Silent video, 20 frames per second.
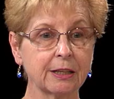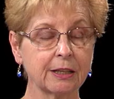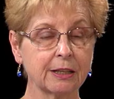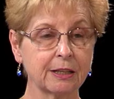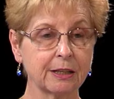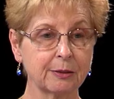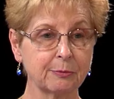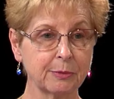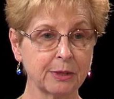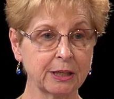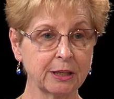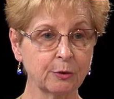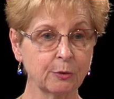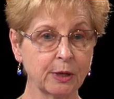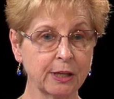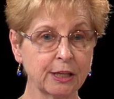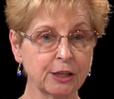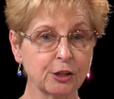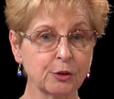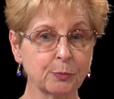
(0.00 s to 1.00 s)
in many
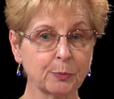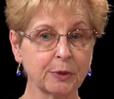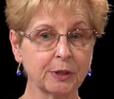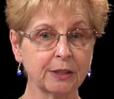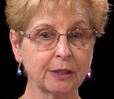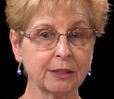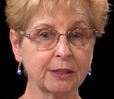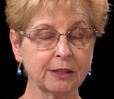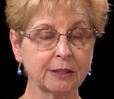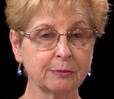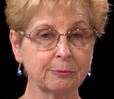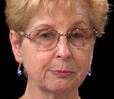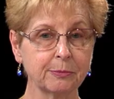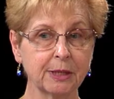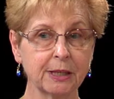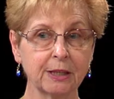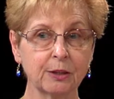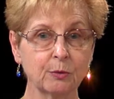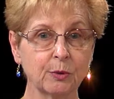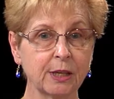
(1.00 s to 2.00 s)
ways, but in
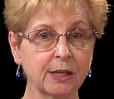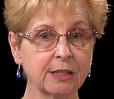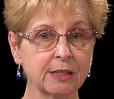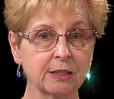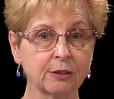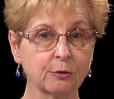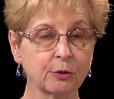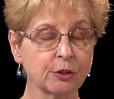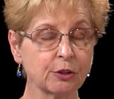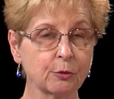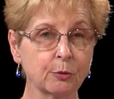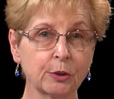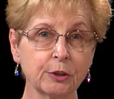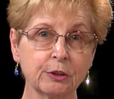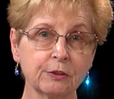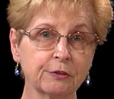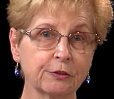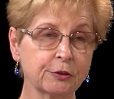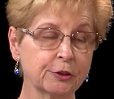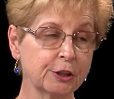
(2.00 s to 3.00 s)
many ways it was a
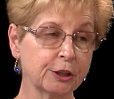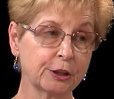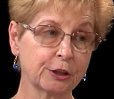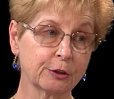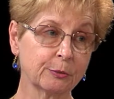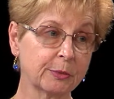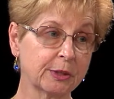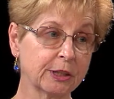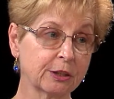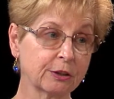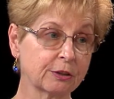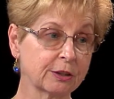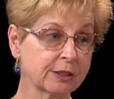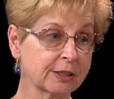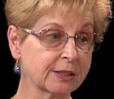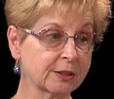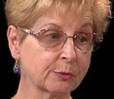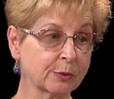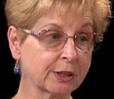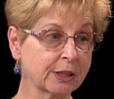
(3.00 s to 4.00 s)
wonderful year
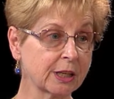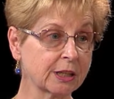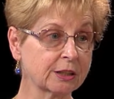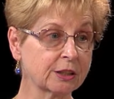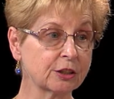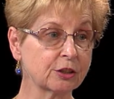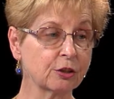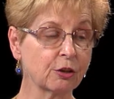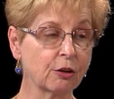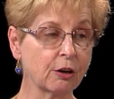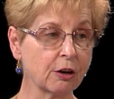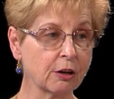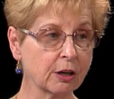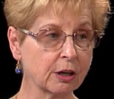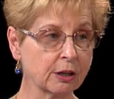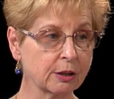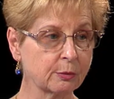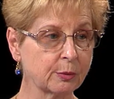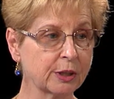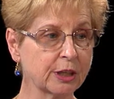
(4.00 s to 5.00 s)
because we got to talk,
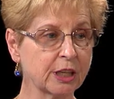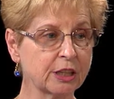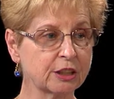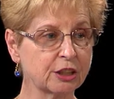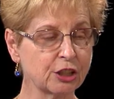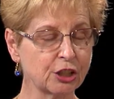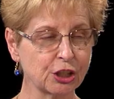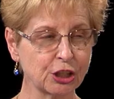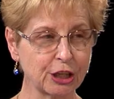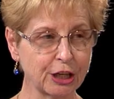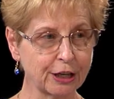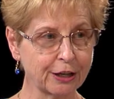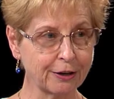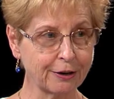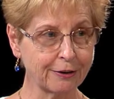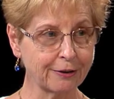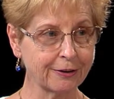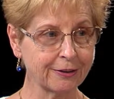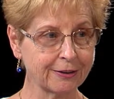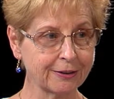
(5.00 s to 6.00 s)
we got to
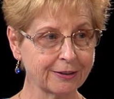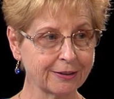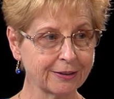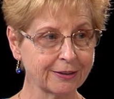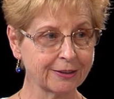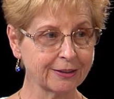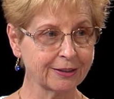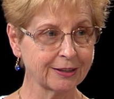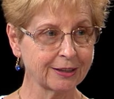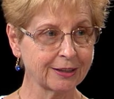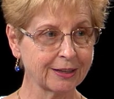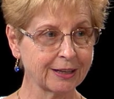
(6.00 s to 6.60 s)
share, mm -hmm.